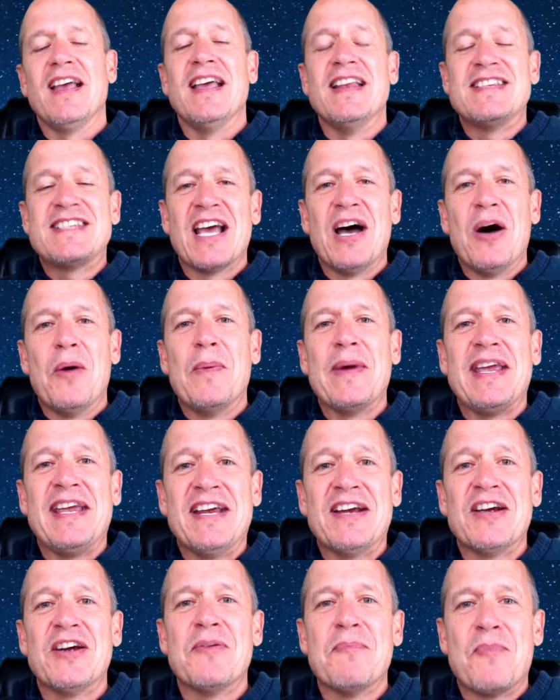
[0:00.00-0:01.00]
Until we
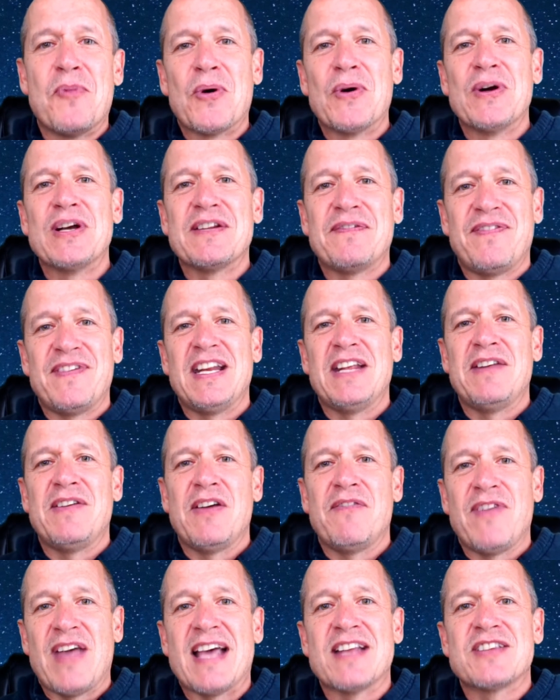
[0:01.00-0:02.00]
hear more
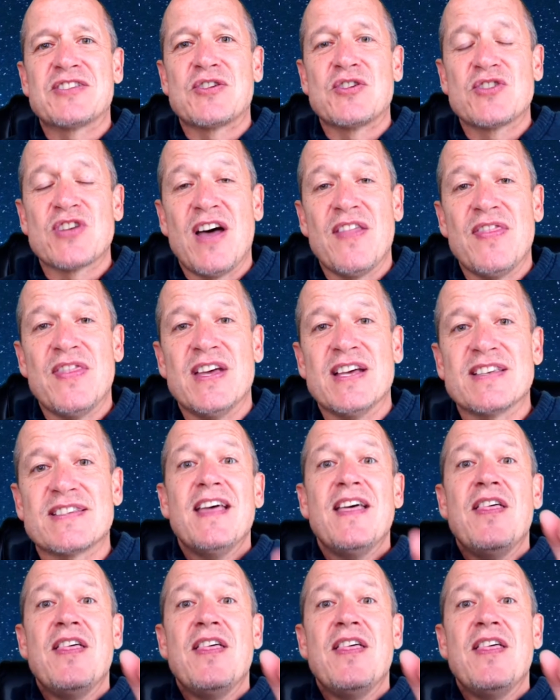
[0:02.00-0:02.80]
definitive answers on this,